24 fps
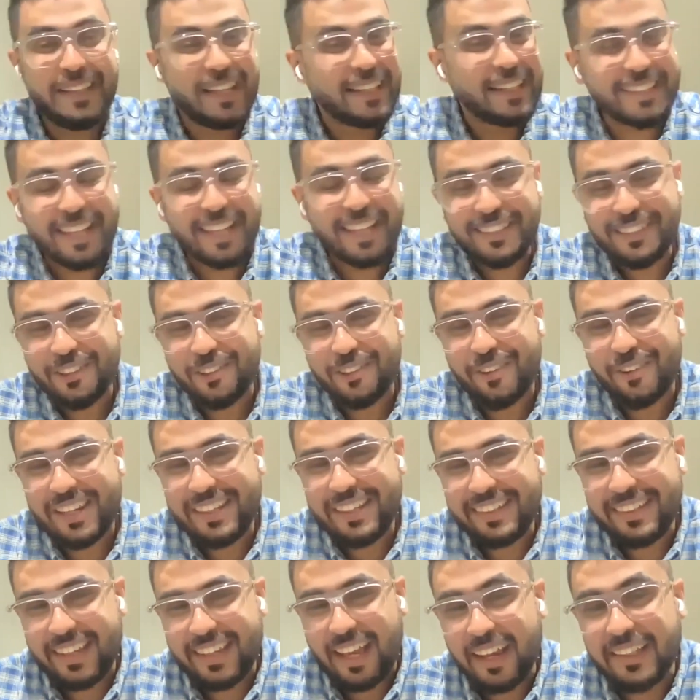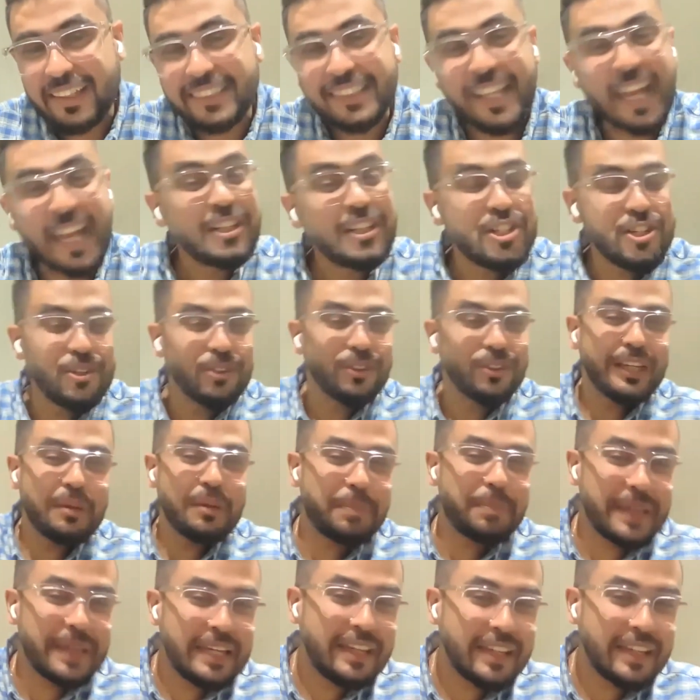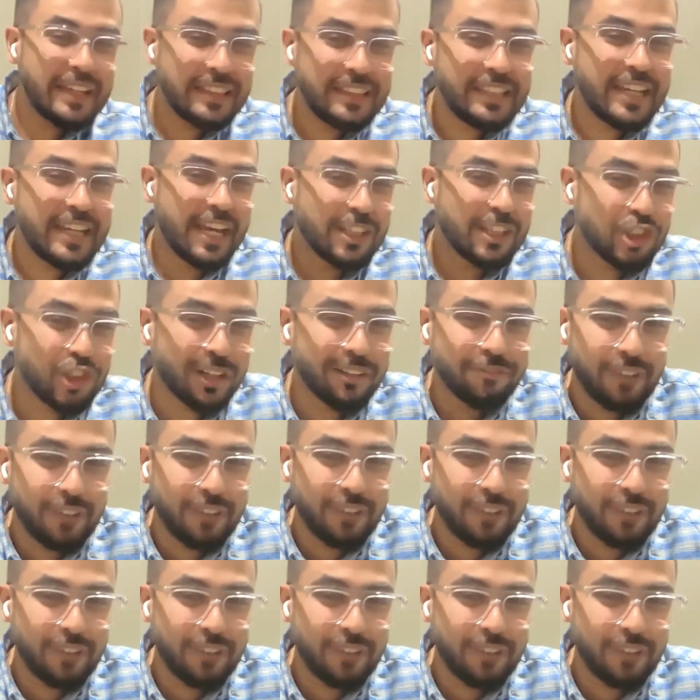that's really nice. And do you think being in the HR